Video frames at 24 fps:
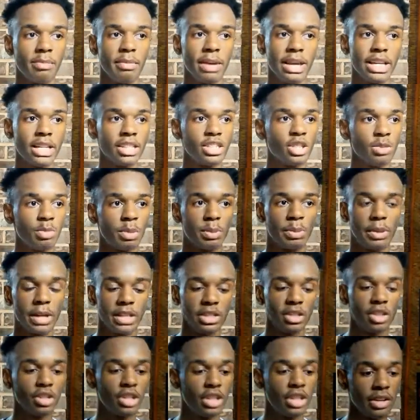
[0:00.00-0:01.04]
making stupid plays
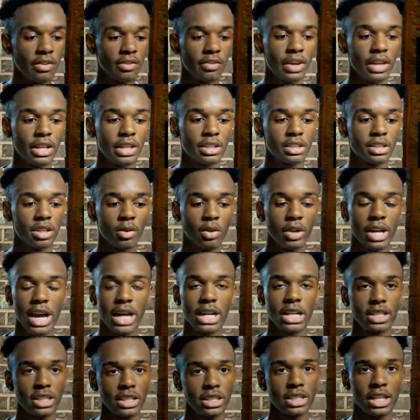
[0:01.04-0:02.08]
on defense, so we had
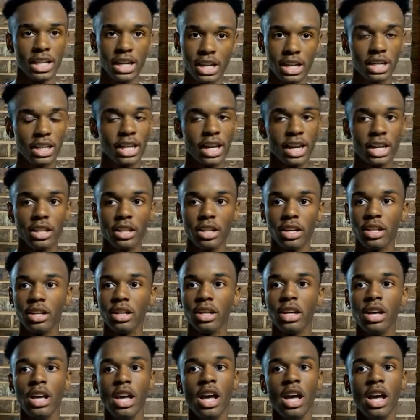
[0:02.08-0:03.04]
to just get together.